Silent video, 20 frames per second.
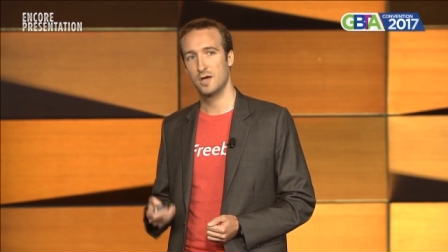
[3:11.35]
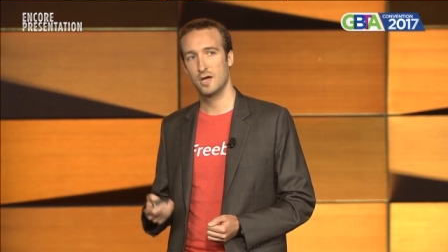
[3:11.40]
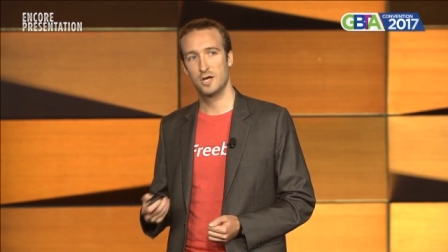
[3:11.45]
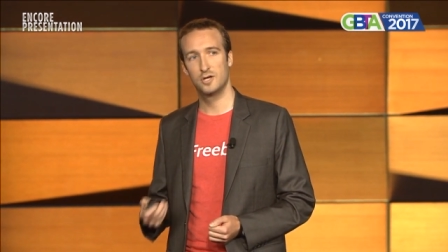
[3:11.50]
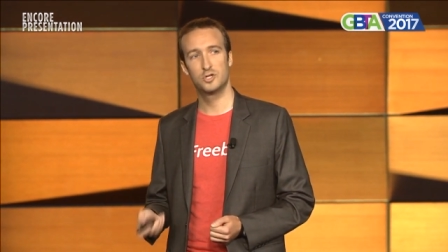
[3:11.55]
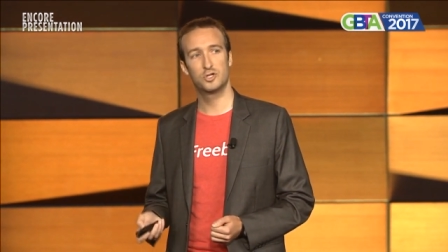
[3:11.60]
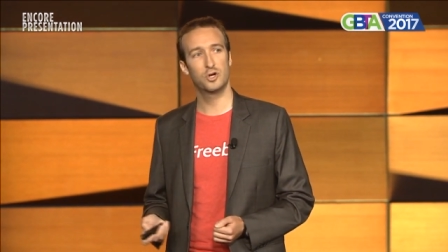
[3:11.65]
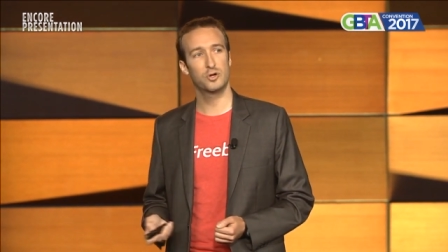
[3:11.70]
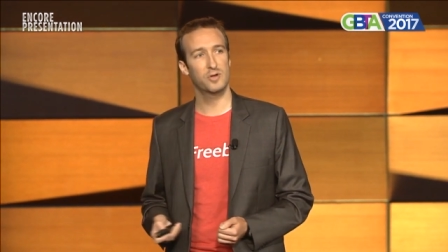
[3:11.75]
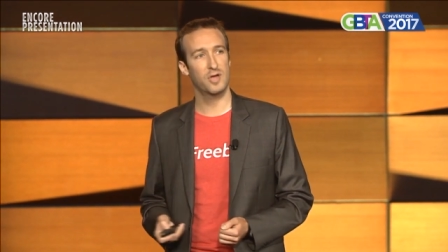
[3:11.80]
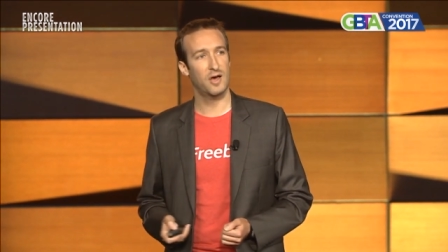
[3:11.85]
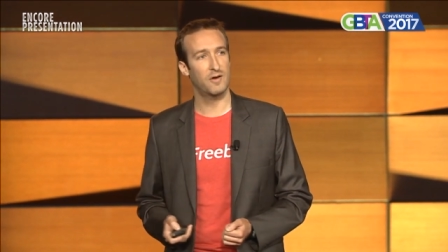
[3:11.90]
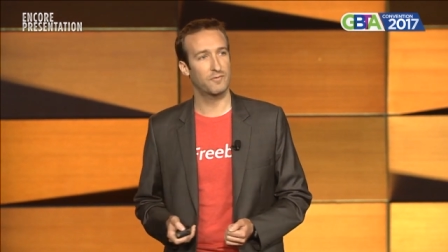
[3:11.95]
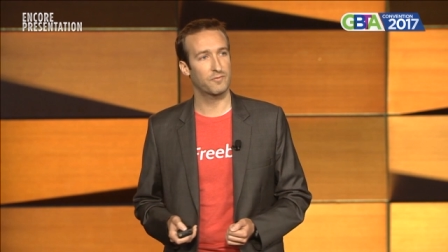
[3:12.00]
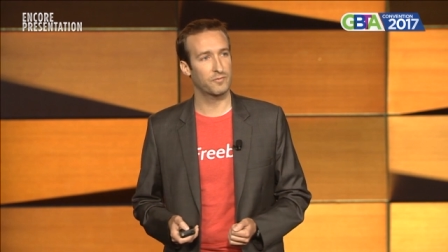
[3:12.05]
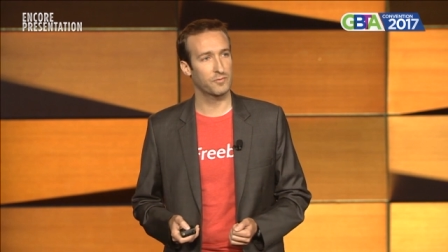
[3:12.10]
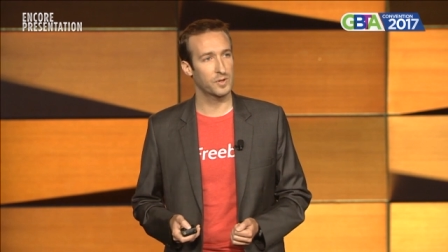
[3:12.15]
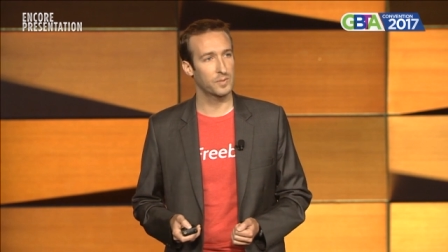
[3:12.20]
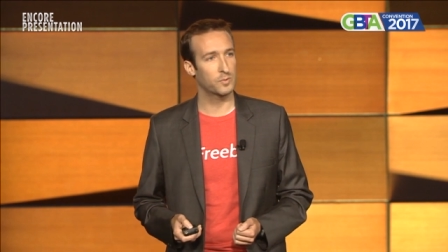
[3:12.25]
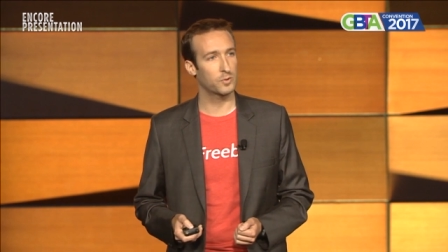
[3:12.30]
and show you how
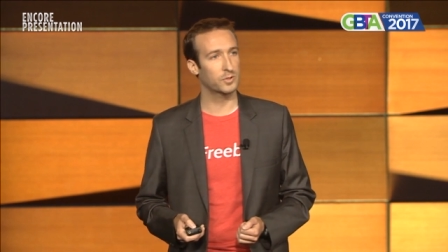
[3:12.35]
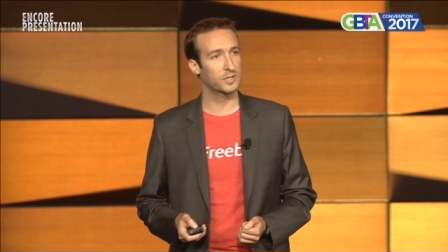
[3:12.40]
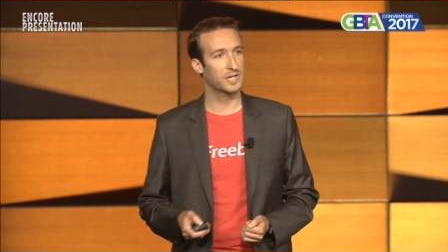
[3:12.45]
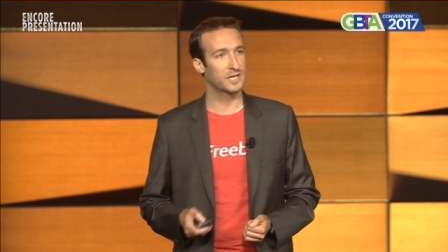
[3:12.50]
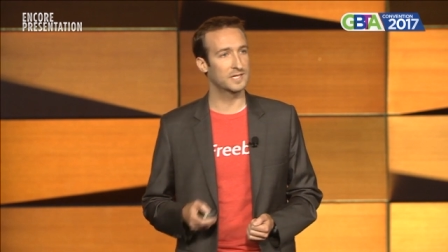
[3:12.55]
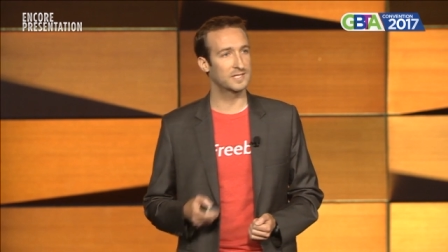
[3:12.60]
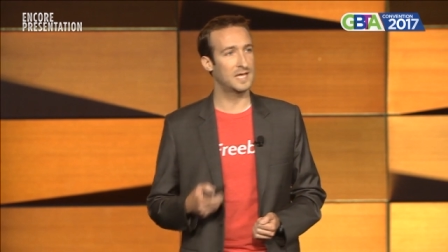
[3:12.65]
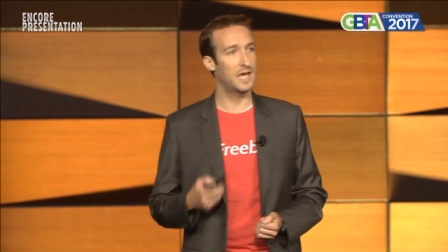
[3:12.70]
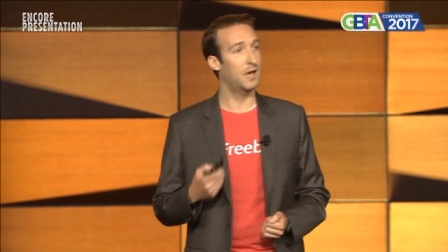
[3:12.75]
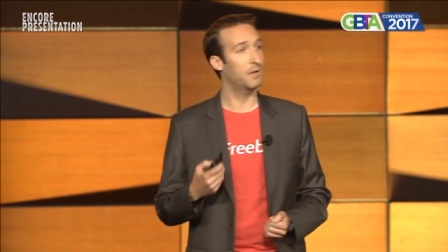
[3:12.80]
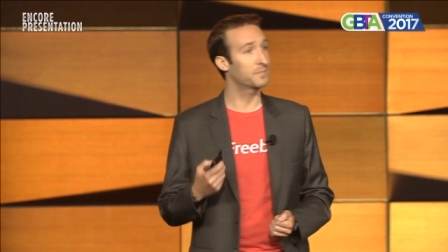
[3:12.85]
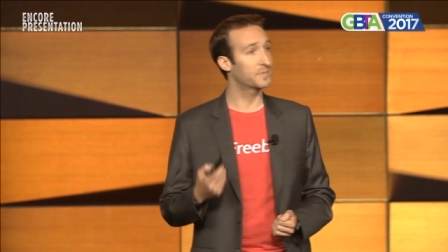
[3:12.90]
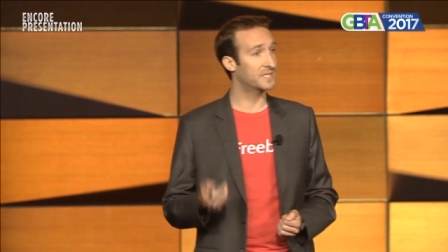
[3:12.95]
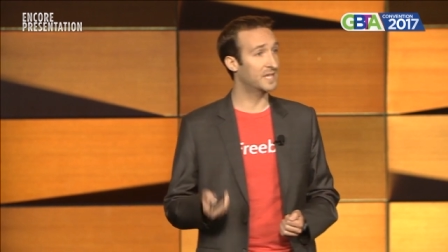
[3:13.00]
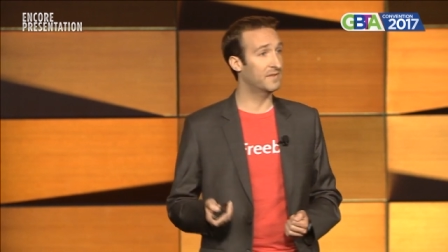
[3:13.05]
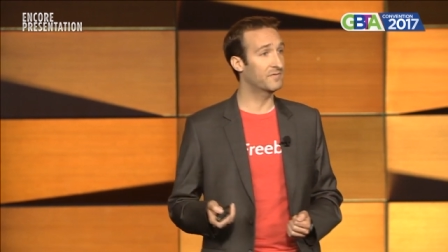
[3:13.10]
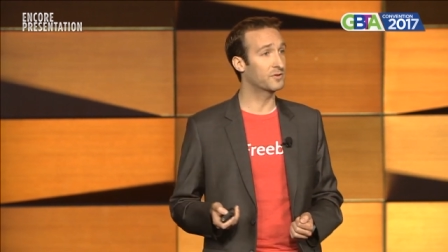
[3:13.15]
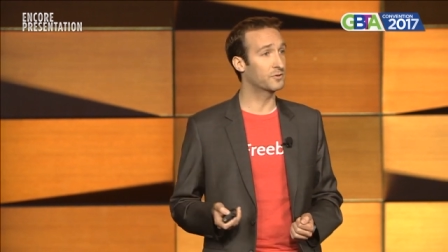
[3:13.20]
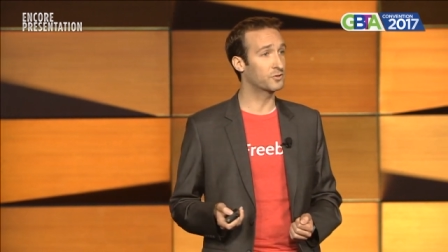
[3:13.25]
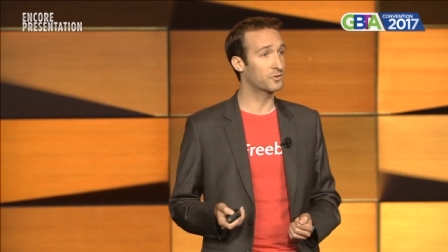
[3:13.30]
Freebird can help
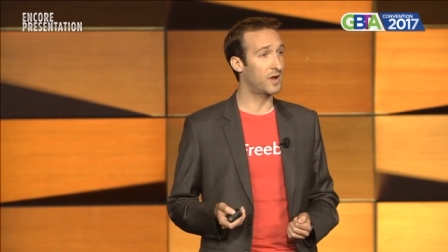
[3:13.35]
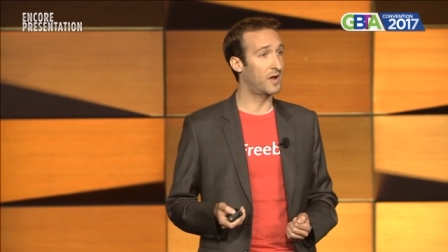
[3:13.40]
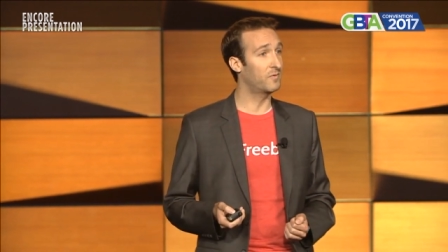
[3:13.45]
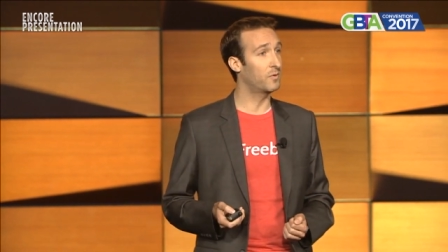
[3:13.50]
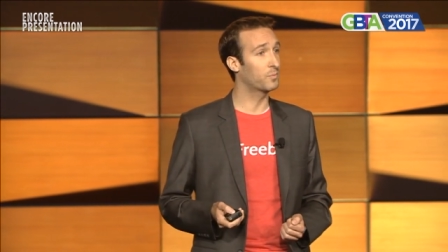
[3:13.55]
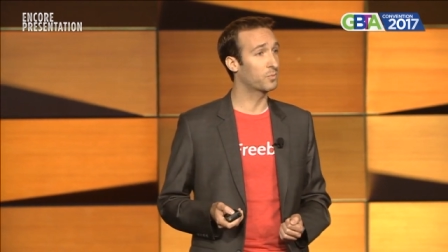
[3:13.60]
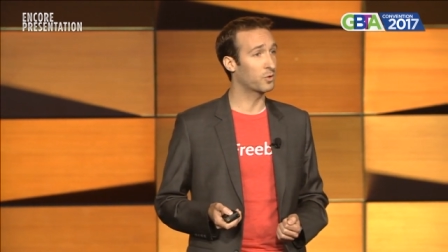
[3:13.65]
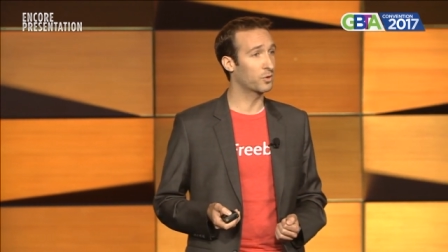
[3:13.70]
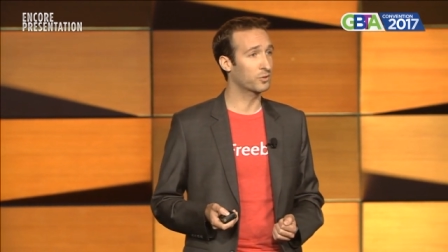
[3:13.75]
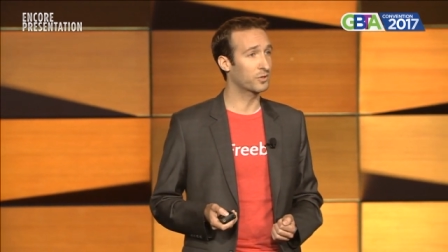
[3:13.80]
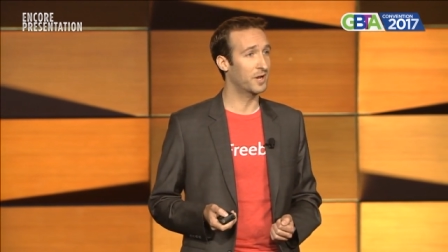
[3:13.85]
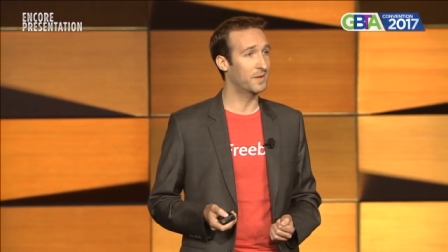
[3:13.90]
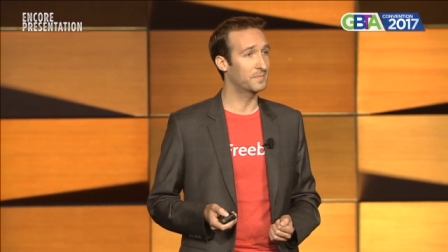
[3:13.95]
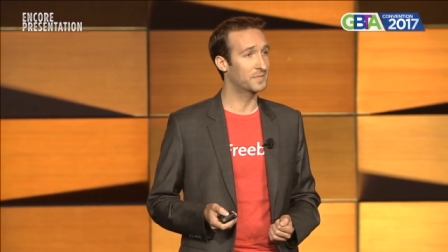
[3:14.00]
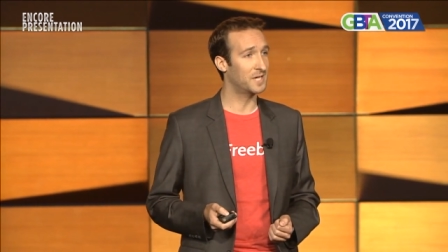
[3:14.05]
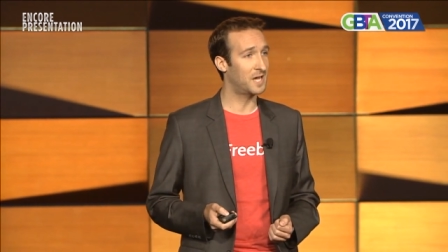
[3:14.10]
save your travel program